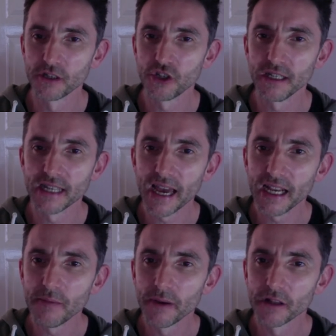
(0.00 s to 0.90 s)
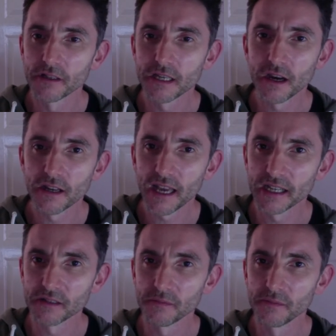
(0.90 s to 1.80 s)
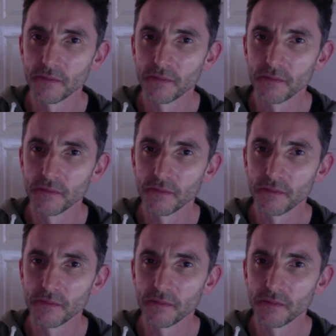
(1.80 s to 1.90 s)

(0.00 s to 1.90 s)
She daily builds her kingdom,